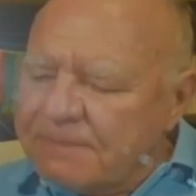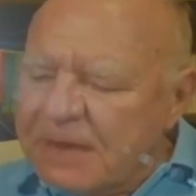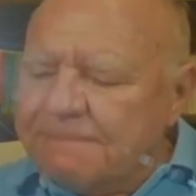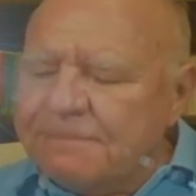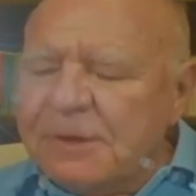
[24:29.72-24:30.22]

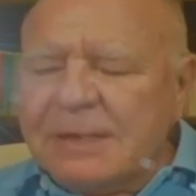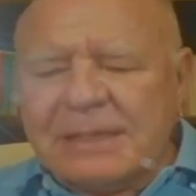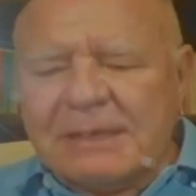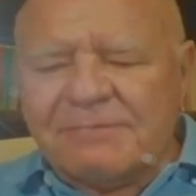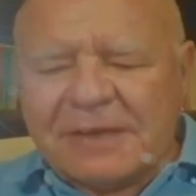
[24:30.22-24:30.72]
people
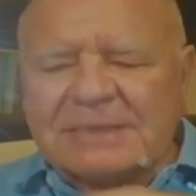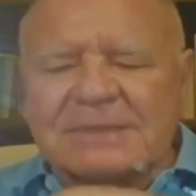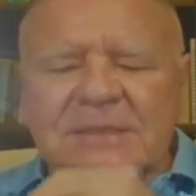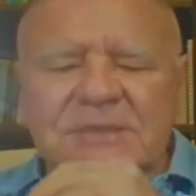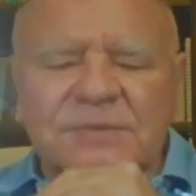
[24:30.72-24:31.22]
and
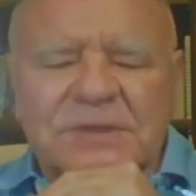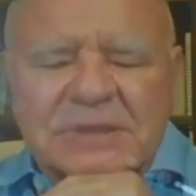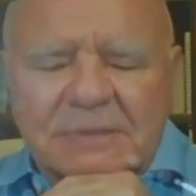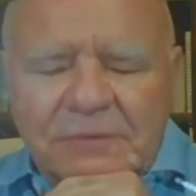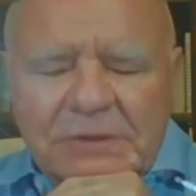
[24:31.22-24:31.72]
investors
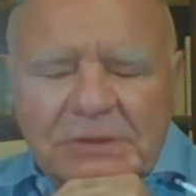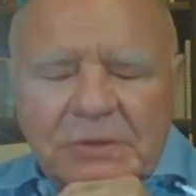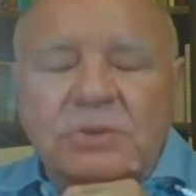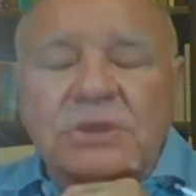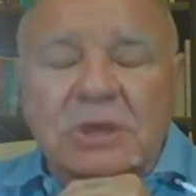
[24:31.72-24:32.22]
will, will
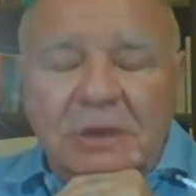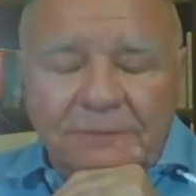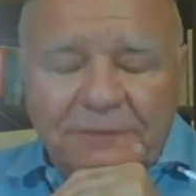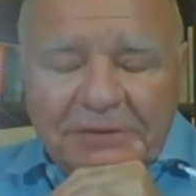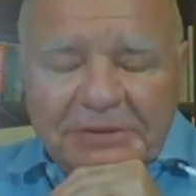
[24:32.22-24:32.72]
lose
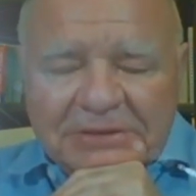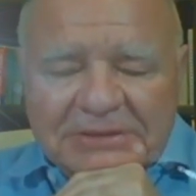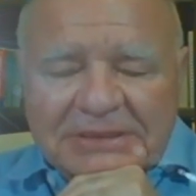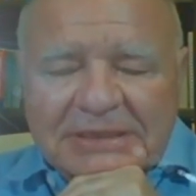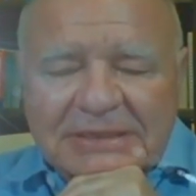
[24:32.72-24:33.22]

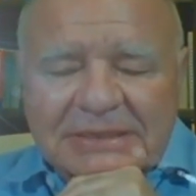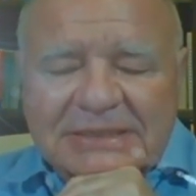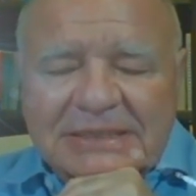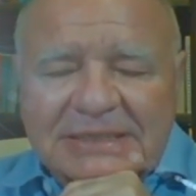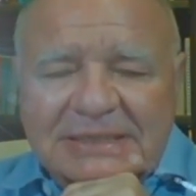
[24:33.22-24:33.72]
confidence in
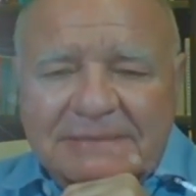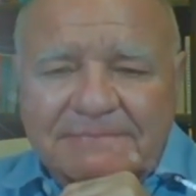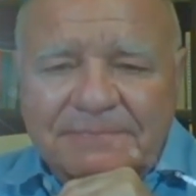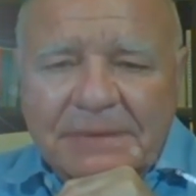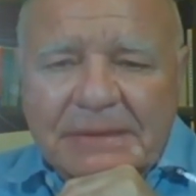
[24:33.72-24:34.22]
the
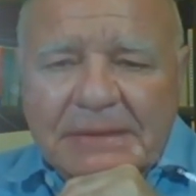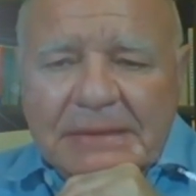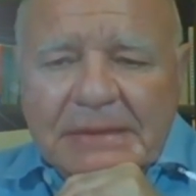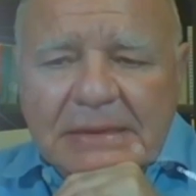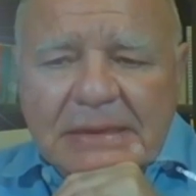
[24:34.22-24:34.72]
system
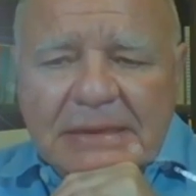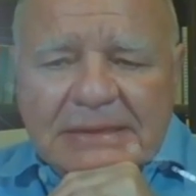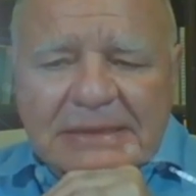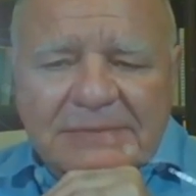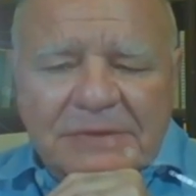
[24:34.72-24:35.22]

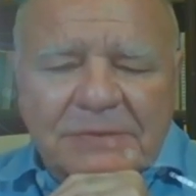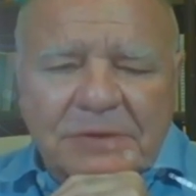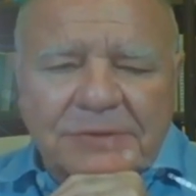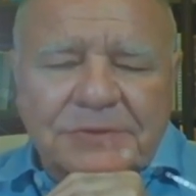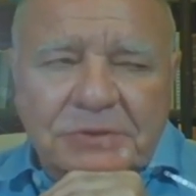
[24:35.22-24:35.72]
and they will
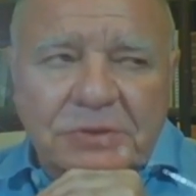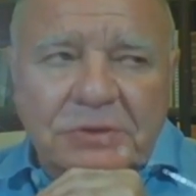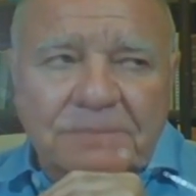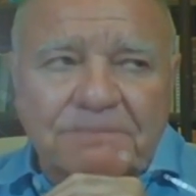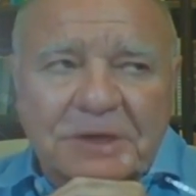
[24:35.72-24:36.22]
want to
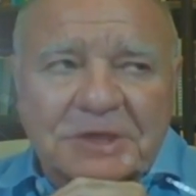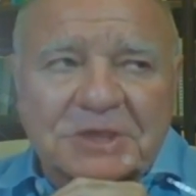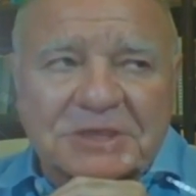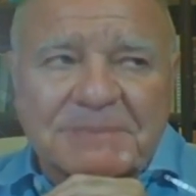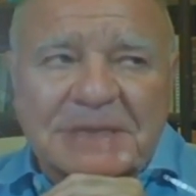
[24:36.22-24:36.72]
own
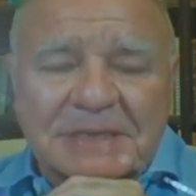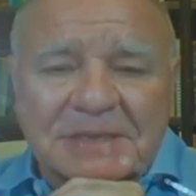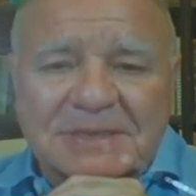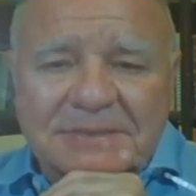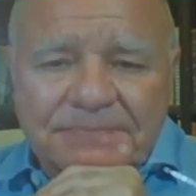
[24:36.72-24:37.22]
precious
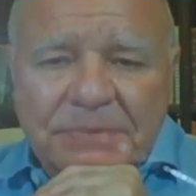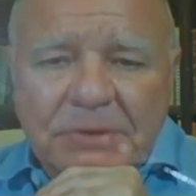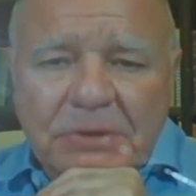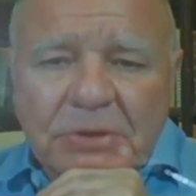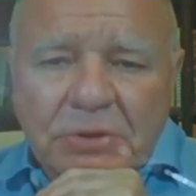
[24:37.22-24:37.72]
metals
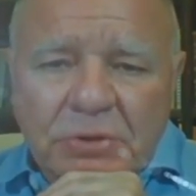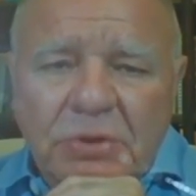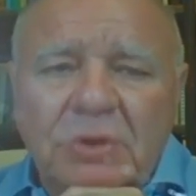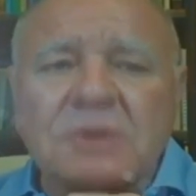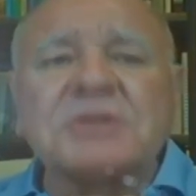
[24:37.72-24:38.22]

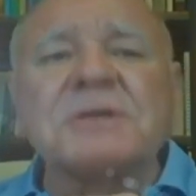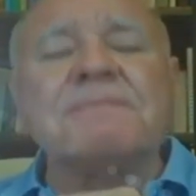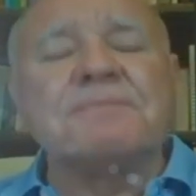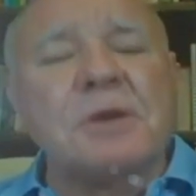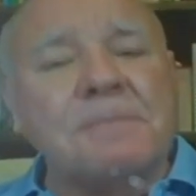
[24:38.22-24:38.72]
or
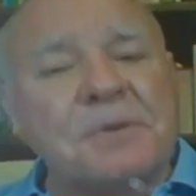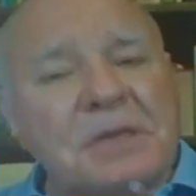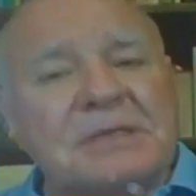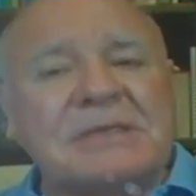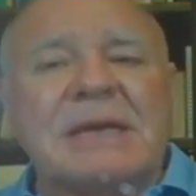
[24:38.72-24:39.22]
some
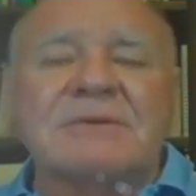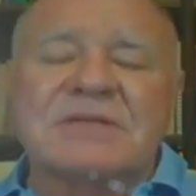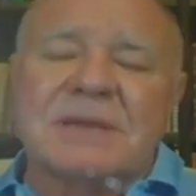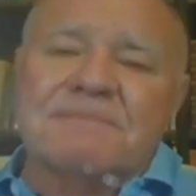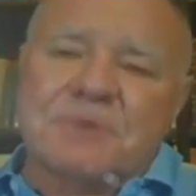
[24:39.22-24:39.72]
properties. Now,
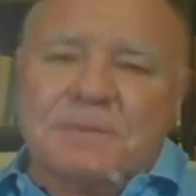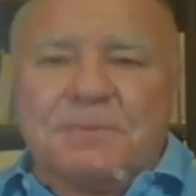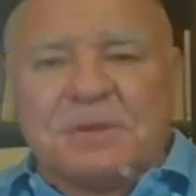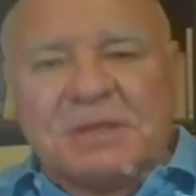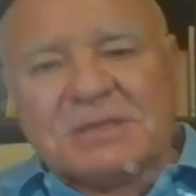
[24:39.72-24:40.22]
some
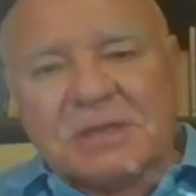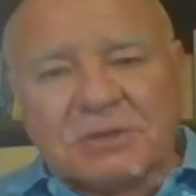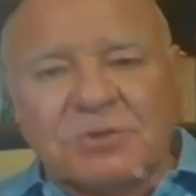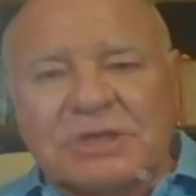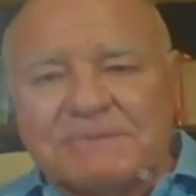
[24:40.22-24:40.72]
properties are
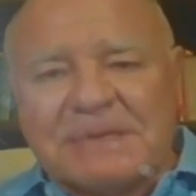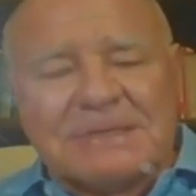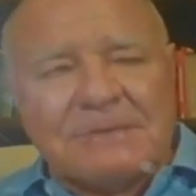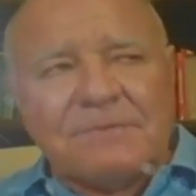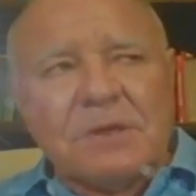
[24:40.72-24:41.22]
too
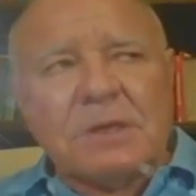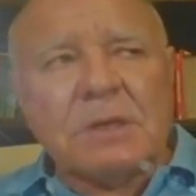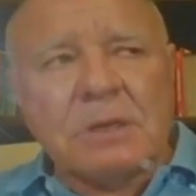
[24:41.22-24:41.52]
expensive,